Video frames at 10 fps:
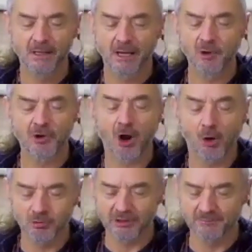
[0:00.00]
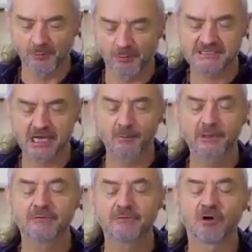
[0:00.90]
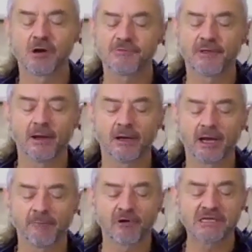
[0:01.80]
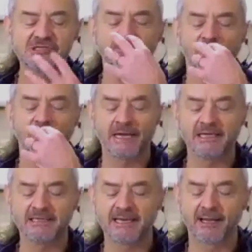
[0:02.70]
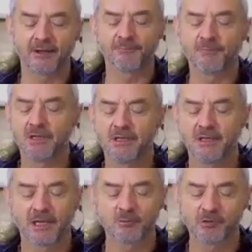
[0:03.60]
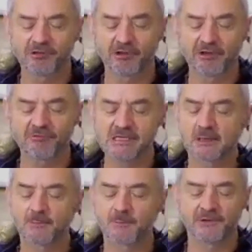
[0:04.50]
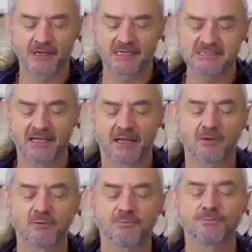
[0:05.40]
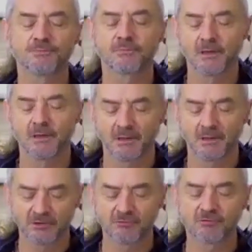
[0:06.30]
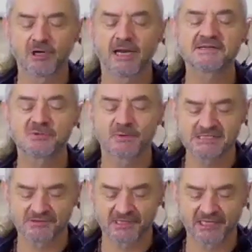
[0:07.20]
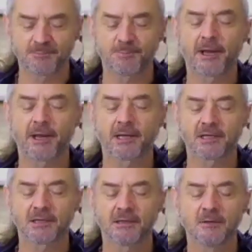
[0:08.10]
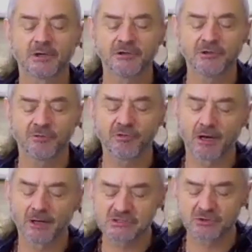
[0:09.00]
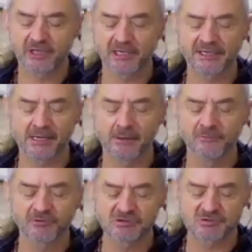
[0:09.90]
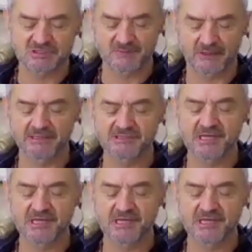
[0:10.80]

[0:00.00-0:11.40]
I'm not holding my weight up, rather I'm resting my weight down. And with the face up and the eyes down, you relax the weight of the head back, but the eyes looking down the front of the spine